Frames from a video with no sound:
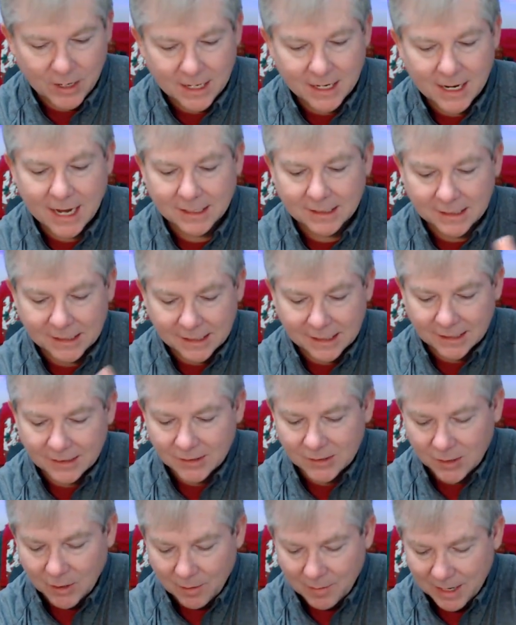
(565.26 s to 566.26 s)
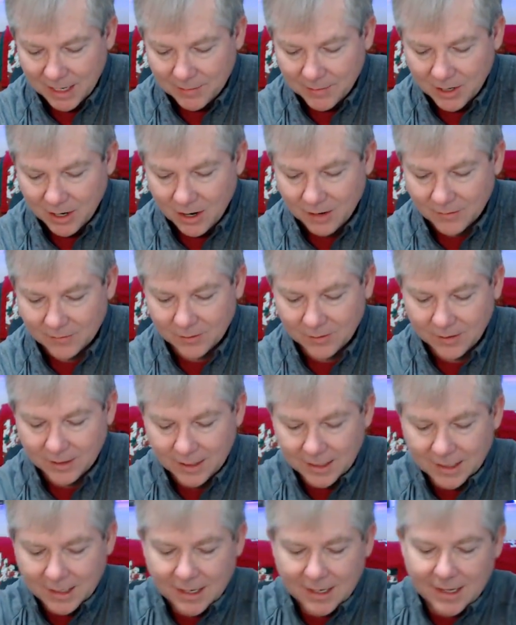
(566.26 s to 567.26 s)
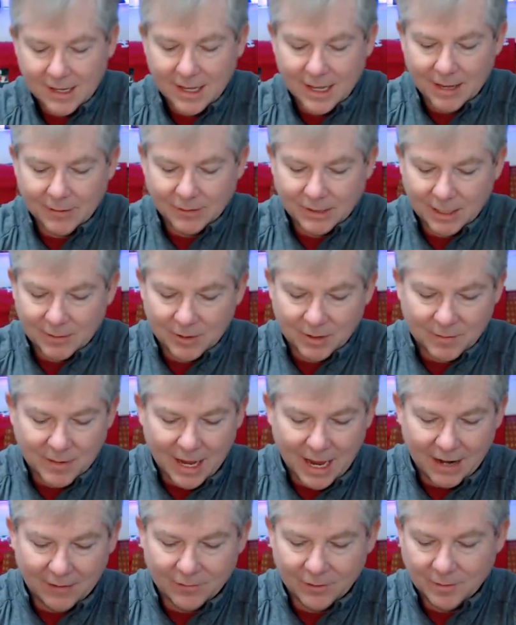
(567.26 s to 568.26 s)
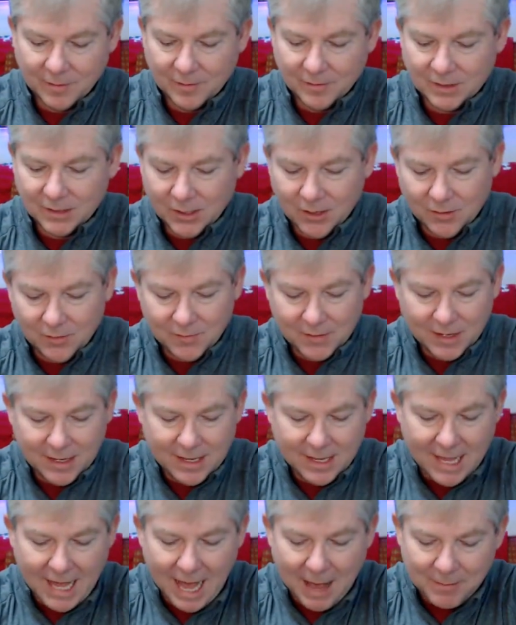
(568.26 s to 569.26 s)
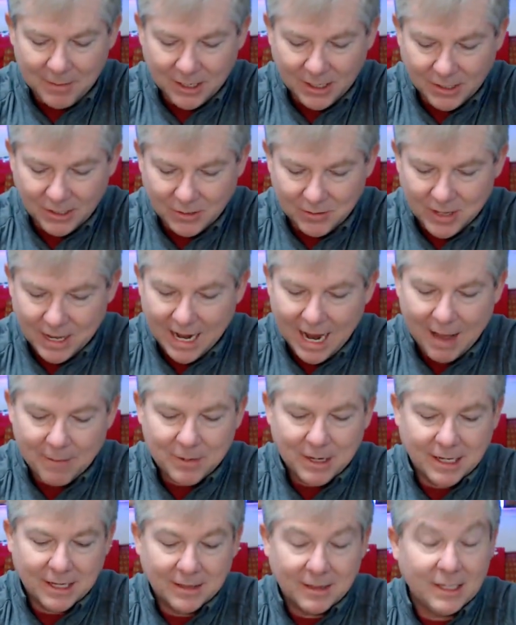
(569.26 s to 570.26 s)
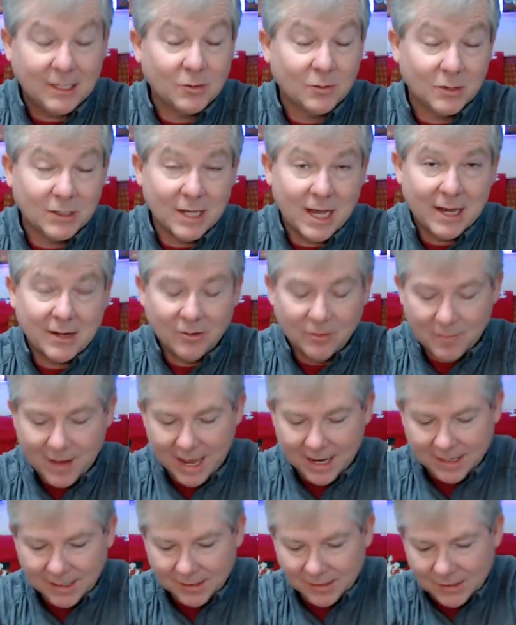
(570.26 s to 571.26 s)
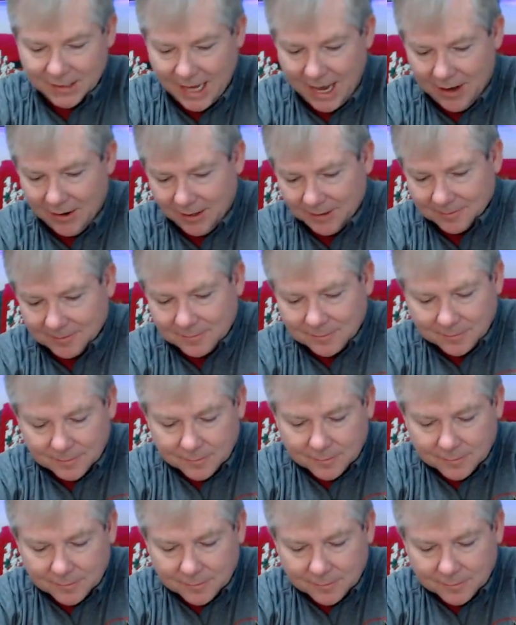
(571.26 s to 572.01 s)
we connected. And so I made him an offer and was able to buy it from him. So happy to do that. Happy to get these recycled back into scouting.